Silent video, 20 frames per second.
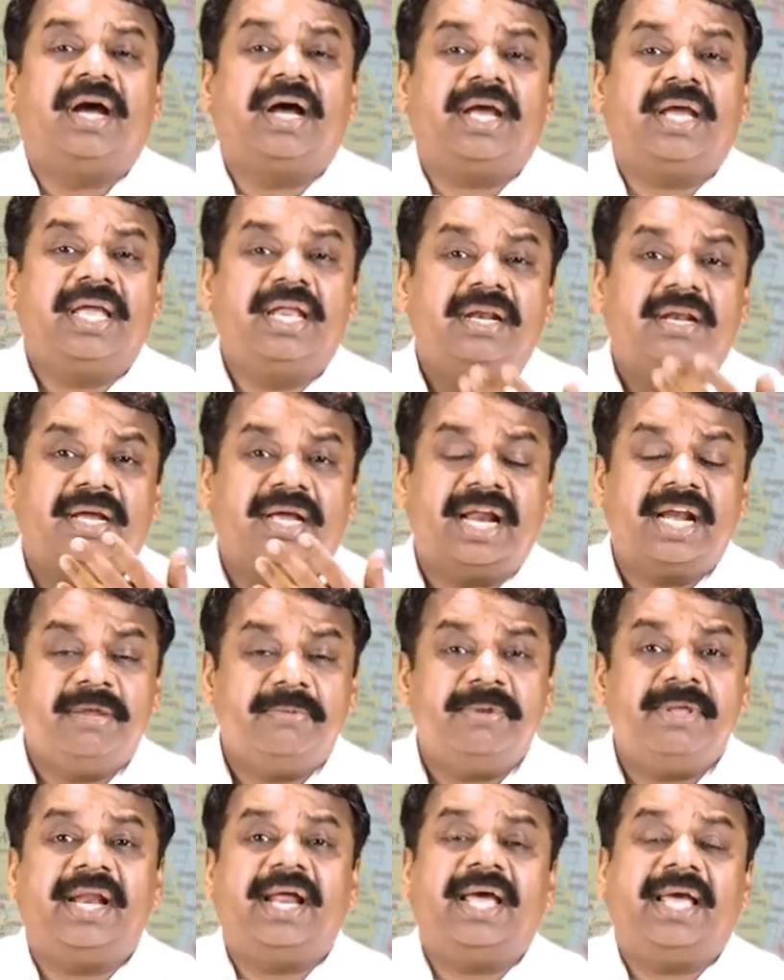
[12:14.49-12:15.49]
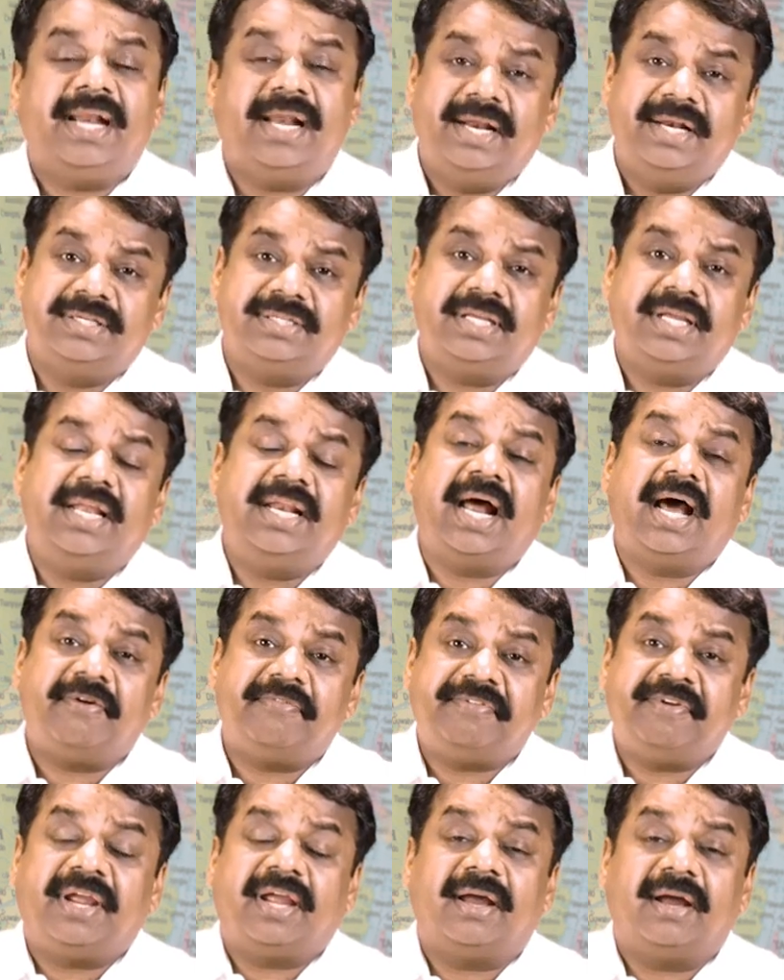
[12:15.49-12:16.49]
in Caribbean islands, in
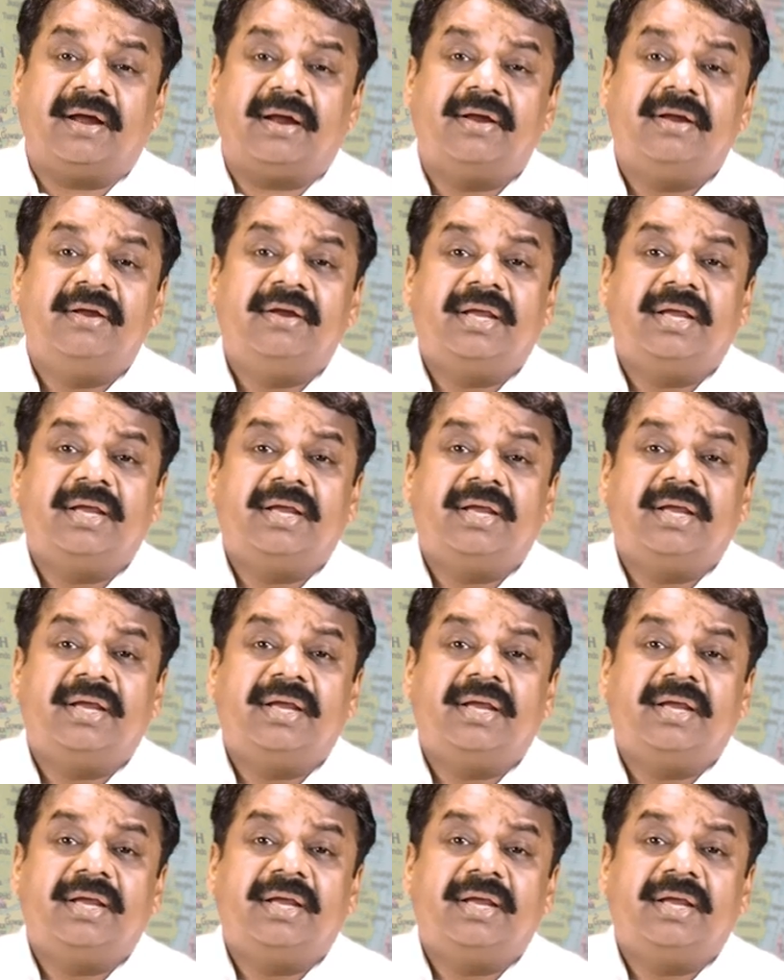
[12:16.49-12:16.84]
Africa,